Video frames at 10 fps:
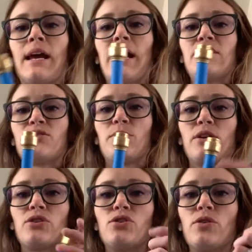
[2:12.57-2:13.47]
I just want
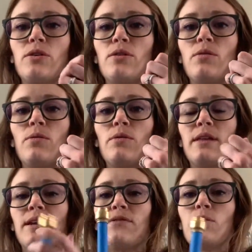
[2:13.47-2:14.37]
to show you
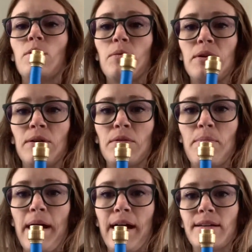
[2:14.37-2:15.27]
that if you were working with
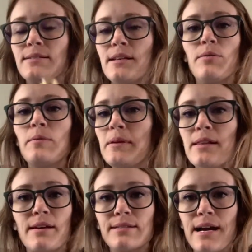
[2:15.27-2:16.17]
PEX, it would be
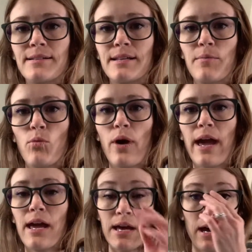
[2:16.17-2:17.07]
the exact same
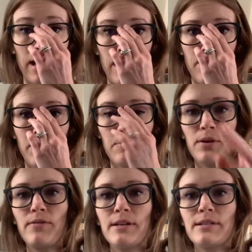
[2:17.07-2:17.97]
way. The
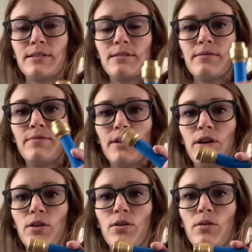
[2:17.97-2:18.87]
previous
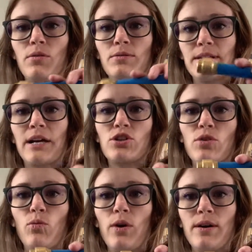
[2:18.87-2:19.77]
video
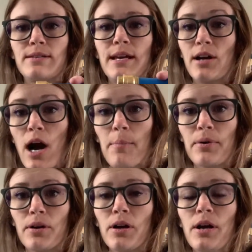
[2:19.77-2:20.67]
section was a
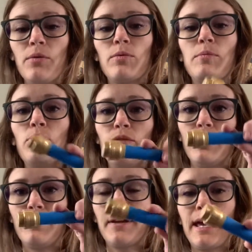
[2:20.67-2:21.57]
copper removal
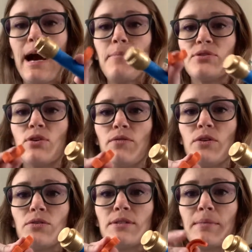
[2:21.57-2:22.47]
of the cap. So if
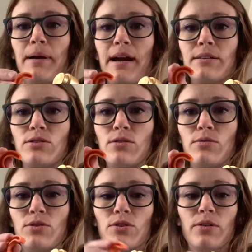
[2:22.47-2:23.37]
you're using PEX, you
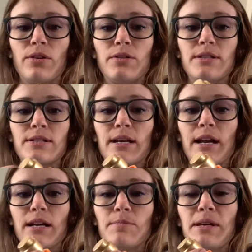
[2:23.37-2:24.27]
use your little
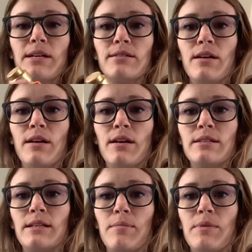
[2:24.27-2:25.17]
disconnect piece.
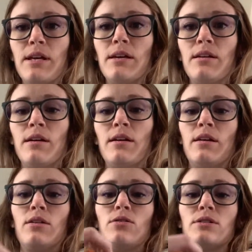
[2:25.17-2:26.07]
Same thing,
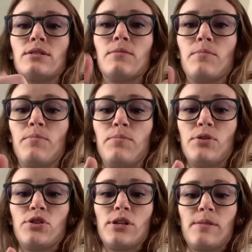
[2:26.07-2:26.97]
you just
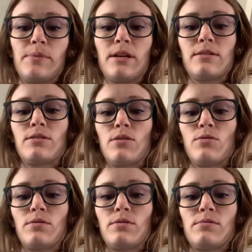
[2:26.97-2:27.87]
pushing up against those